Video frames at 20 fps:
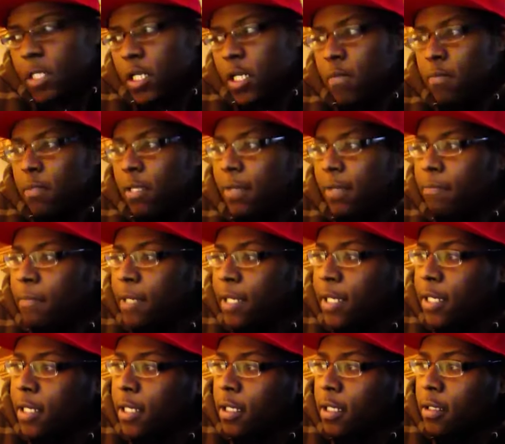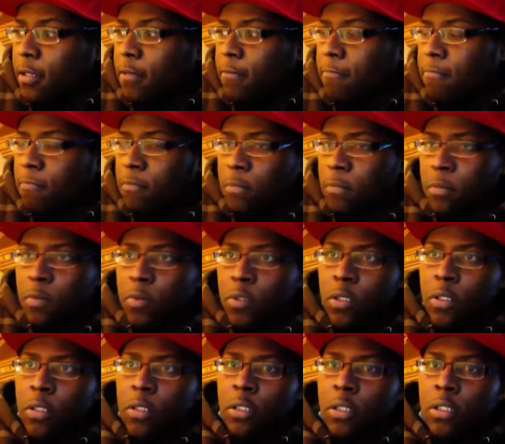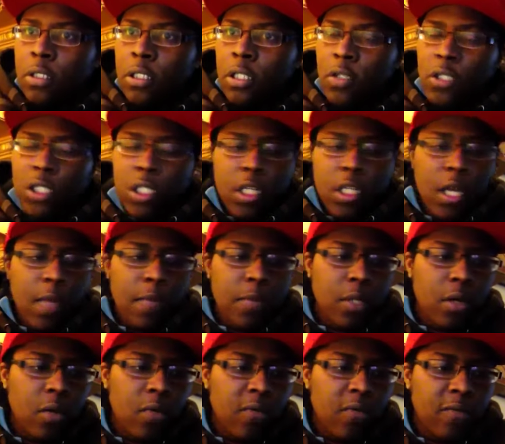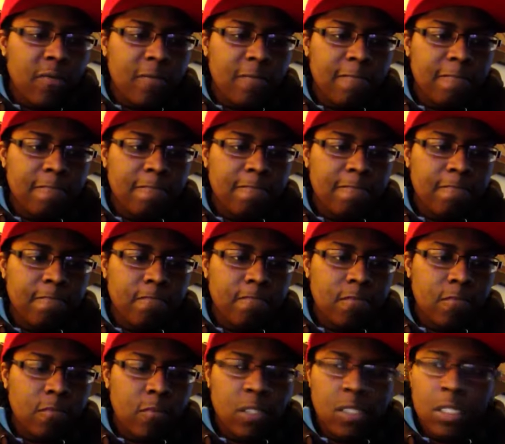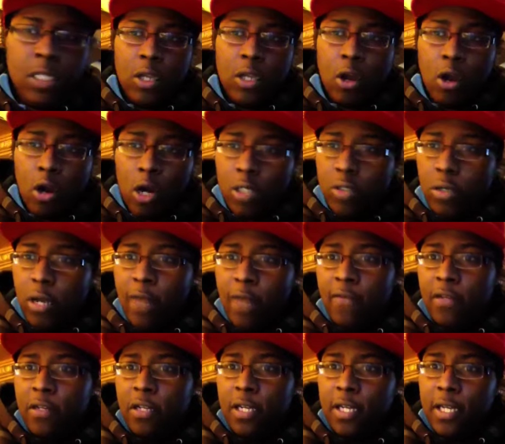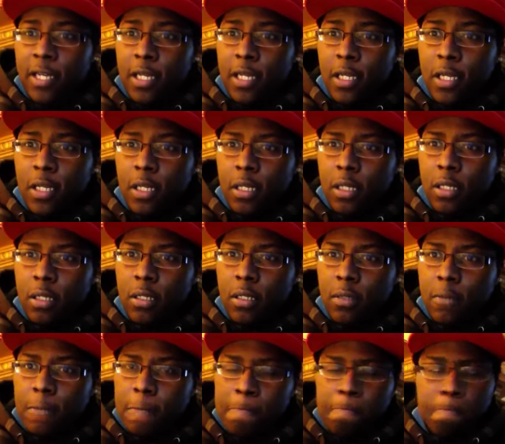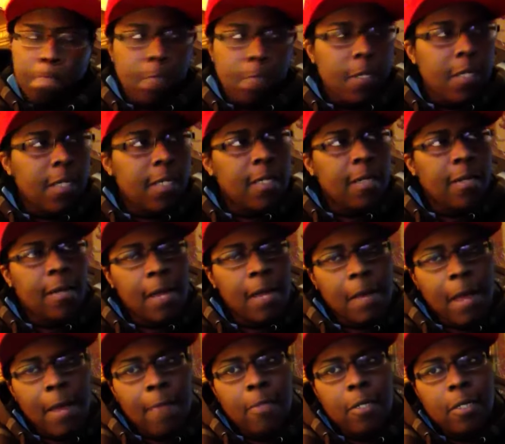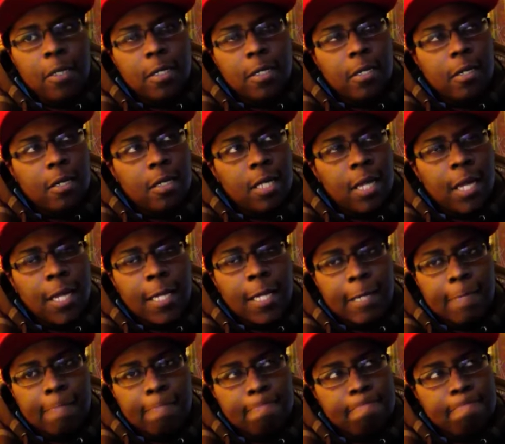I'm like, man. So she comes over with hard drive in her hand, and I, I'm looking at her like,